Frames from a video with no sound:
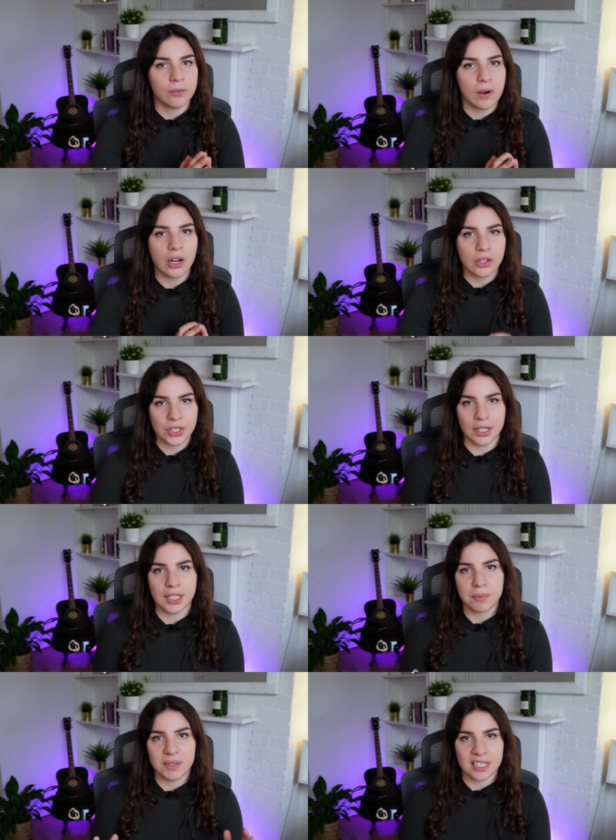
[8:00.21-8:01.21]
focused on
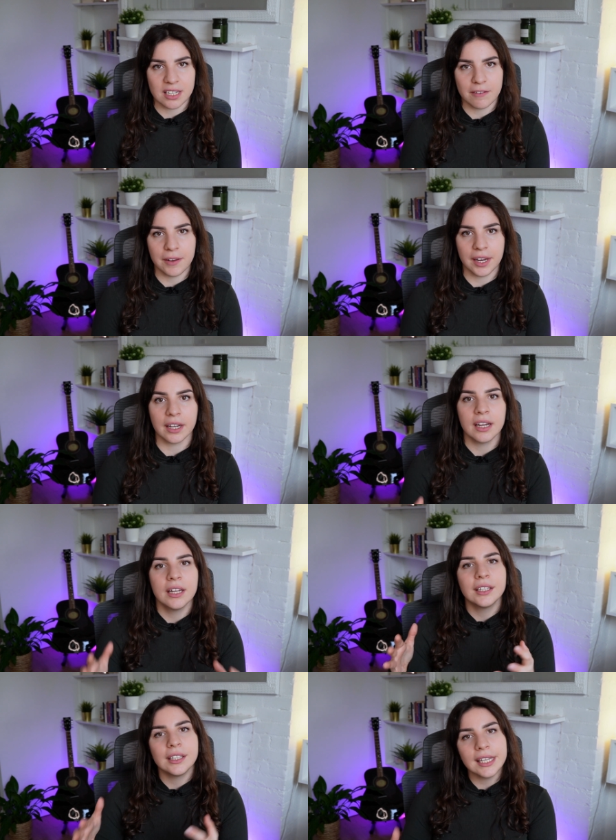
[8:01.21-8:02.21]
a specific
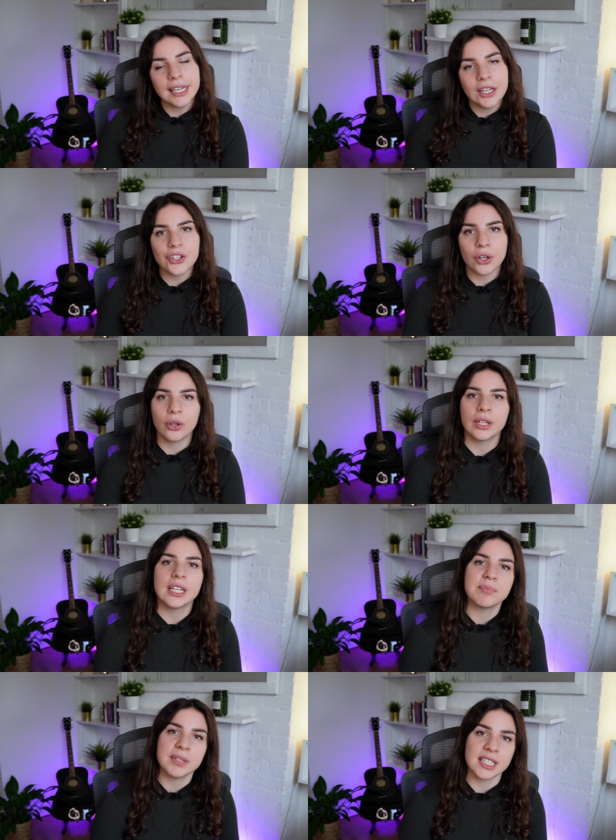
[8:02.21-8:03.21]
niche or
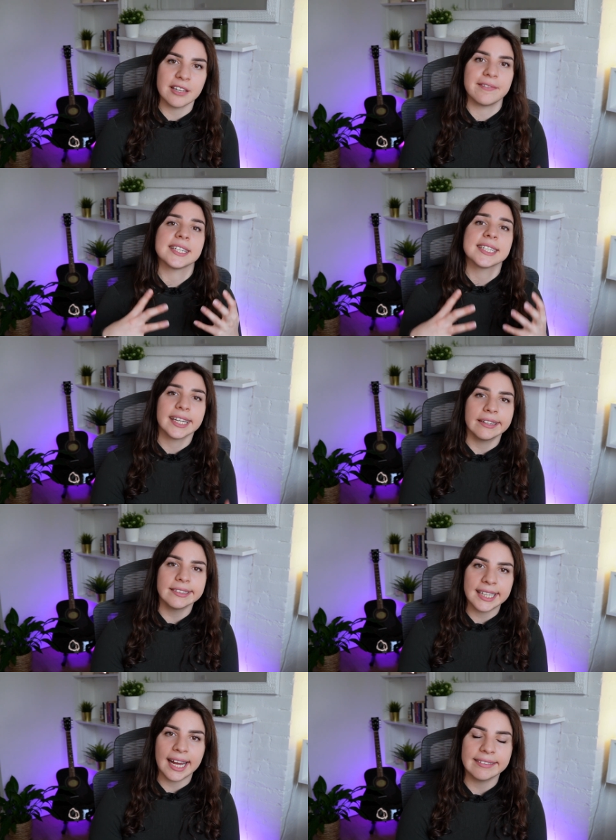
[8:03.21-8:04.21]
a specific
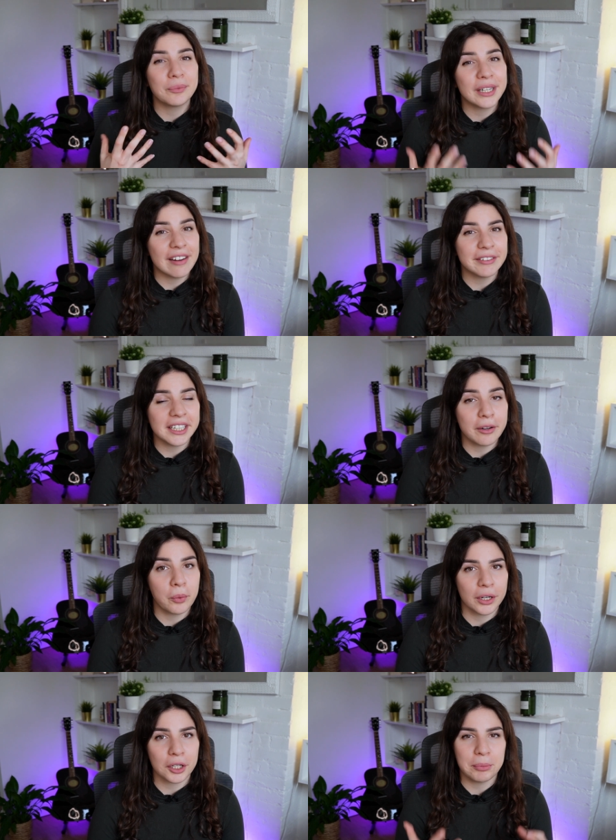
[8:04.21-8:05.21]
skill set. And whenever I
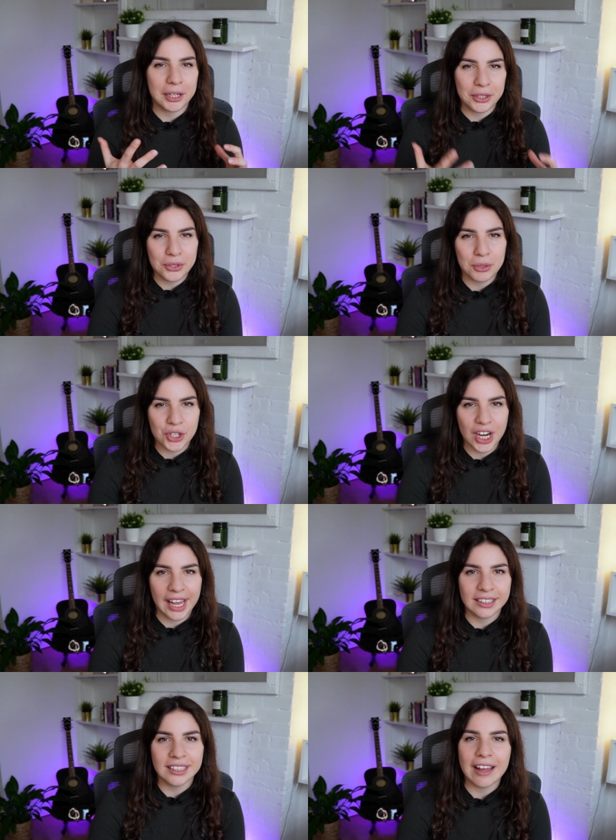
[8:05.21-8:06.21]
work on my YouTube
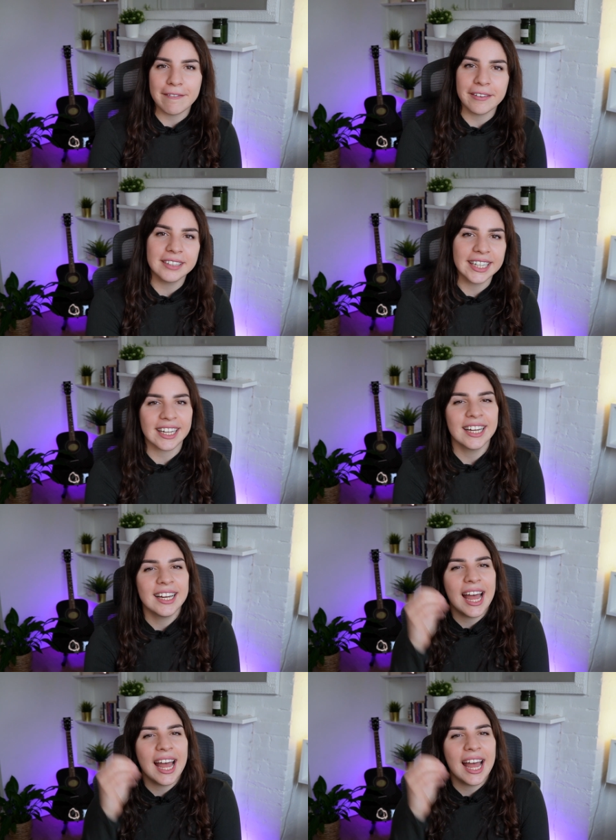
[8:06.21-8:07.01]
channel, I feel like